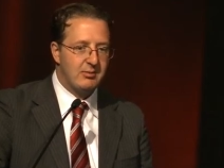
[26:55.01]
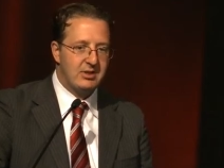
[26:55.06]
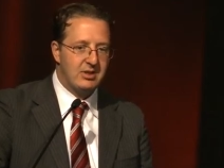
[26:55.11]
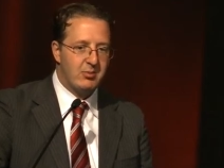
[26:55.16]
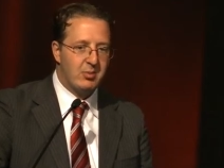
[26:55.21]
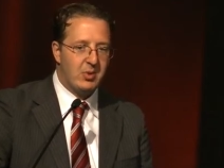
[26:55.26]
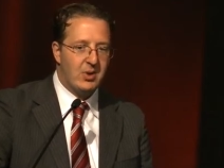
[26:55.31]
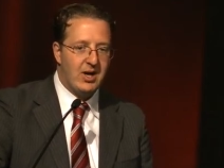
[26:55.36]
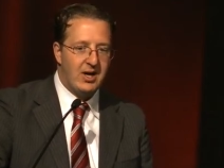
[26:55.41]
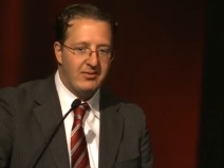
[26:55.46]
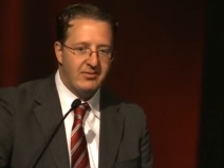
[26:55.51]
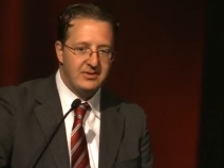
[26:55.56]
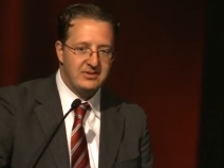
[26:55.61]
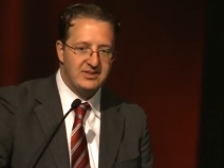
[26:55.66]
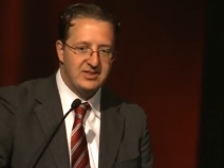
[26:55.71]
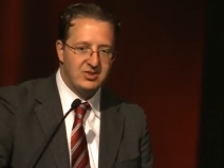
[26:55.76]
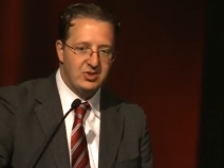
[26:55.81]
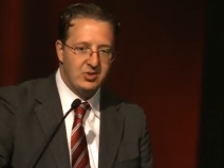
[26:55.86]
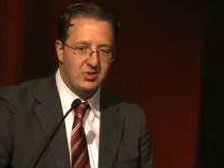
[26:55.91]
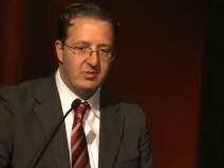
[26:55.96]
of the profits
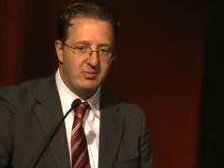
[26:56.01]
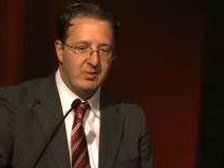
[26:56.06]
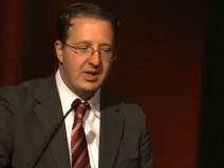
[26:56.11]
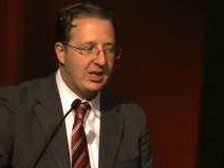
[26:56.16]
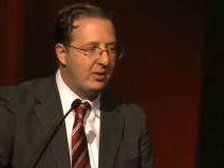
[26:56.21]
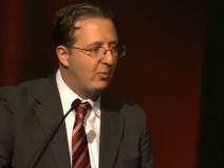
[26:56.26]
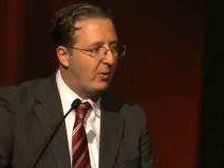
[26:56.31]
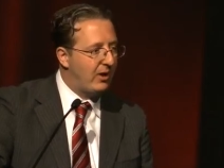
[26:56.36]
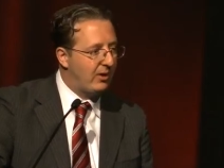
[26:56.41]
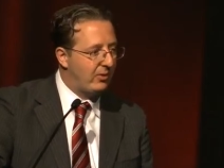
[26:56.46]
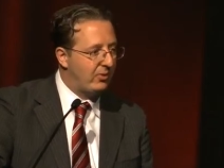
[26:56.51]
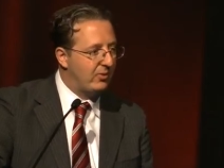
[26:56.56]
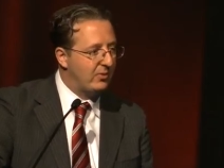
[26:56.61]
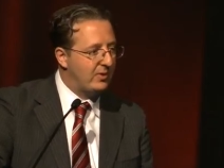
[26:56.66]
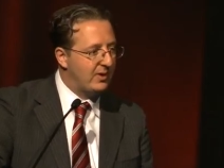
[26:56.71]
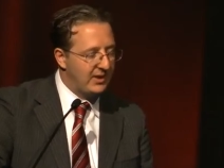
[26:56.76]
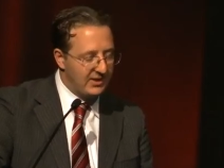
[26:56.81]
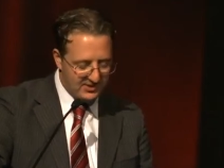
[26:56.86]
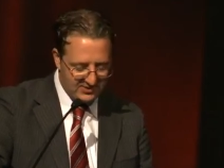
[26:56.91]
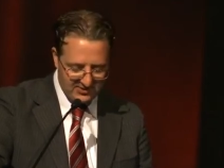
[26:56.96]
that you've made while
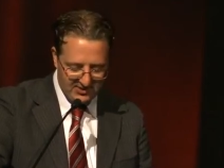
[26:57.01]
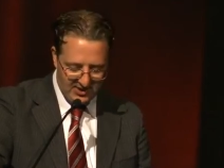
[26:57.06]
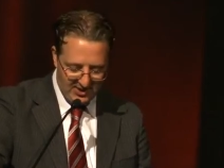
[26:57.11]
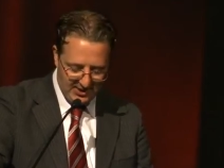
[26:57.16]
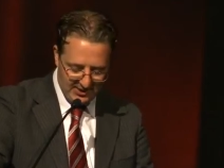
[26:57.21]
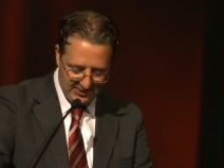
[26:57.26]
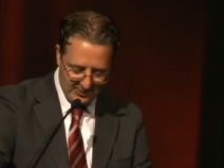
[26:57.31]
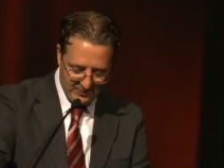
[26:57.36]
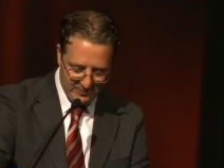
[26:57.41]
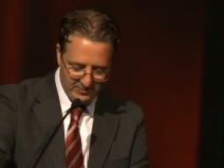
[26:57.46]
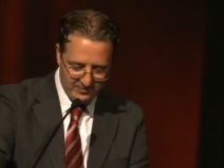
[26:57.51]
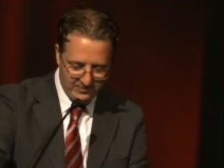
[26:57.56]
owning the stock.